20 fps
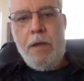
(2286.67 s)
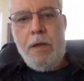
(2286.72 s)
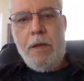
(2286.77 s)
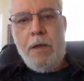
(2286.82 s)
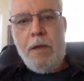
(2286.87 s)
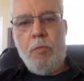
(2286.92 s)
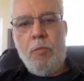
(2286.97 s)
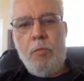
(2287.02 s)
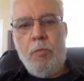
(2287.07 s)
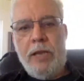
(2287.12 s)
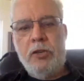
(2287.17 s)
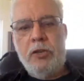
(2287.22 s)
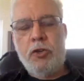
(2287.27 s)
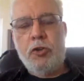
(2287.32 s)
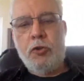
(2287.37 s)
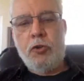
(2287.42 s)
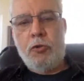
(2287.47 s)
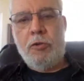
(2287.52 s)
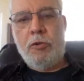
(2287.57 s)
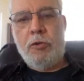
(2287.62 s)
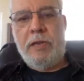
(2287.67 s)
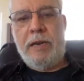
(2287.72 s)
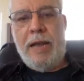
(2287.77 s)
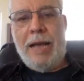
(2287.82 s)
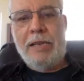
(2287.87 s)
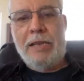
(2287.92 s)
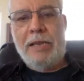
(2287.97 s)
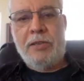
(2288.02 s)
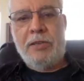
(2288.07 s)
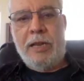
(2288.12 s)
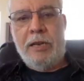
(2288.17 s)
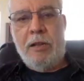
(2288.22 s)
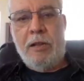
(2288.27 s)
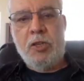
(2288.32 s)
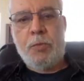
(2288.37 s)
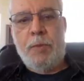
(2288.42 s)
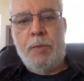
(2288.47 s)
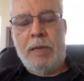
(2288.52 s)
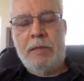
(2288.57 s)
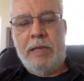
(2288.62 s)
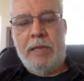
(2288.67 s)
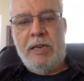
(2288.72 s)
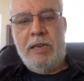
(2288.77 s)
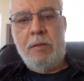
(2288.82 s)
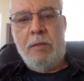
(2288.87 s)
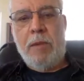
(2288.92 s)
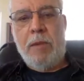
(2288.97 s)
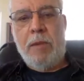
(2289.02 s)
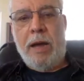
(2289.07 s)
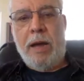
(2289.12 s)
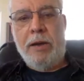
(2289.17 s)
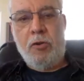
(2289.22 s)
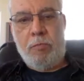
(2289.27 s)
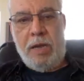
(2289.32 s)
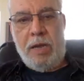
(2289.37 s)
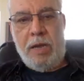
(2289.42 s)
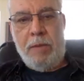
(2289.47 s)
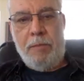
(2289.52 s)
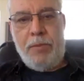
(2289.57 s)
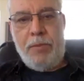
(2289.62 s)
to make sure that NASA had not spent any money on my